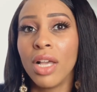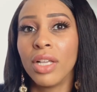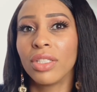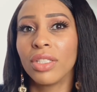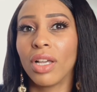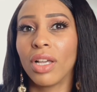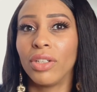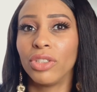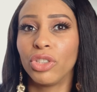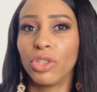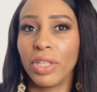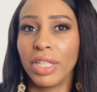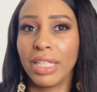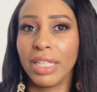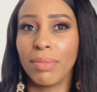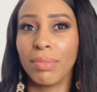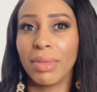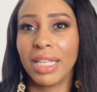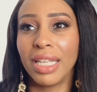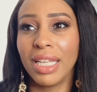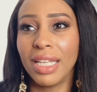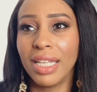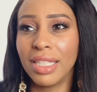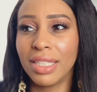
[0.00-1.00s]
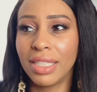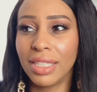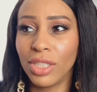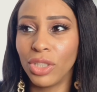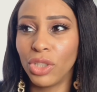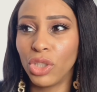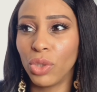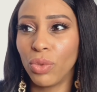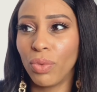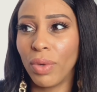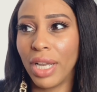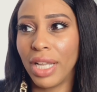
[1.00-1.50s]
So I was trying to get my kids
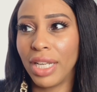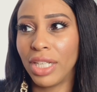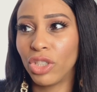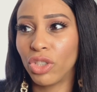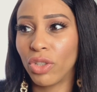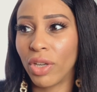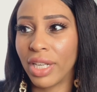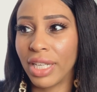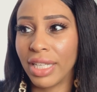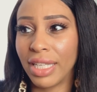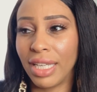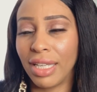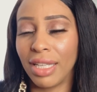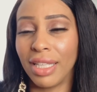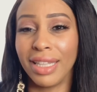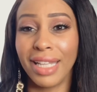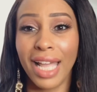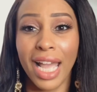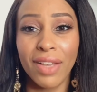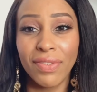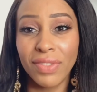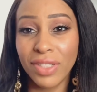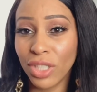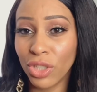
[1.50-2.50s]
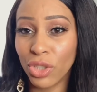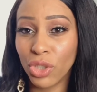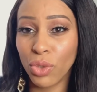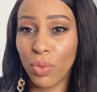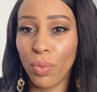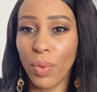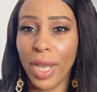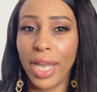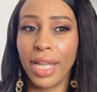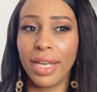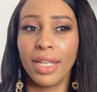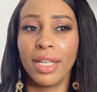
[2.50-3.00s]
situated, trying to get life
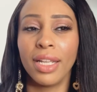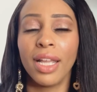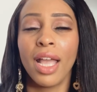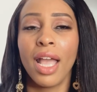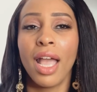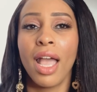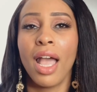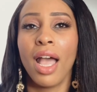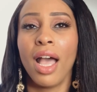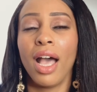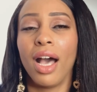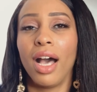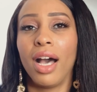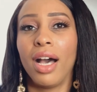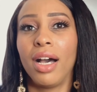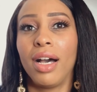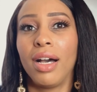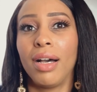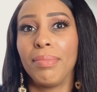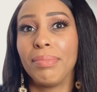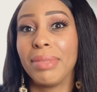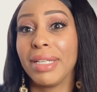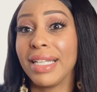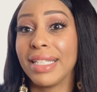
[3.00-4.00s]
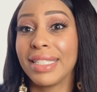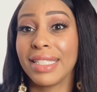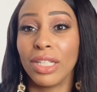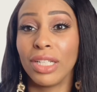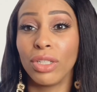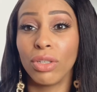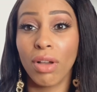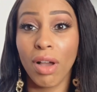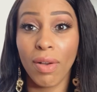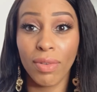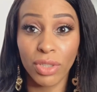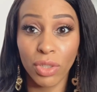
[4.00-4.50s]
situated um, because I
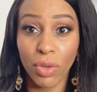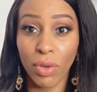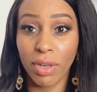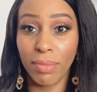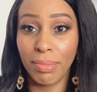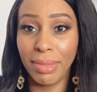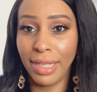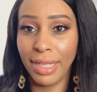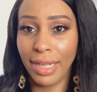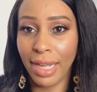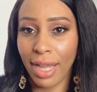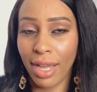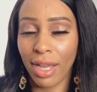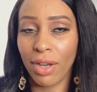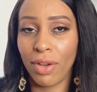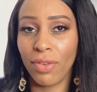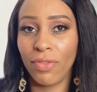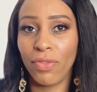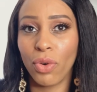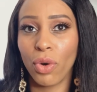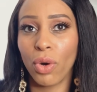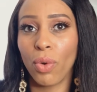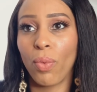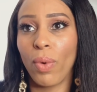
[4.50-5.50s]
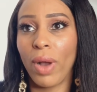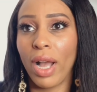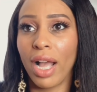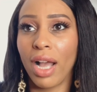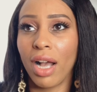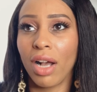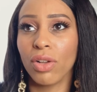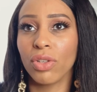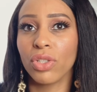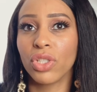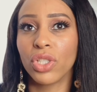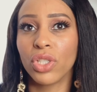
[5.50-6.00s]
knew I was going to be down for a
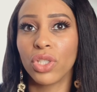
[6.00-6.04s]
while.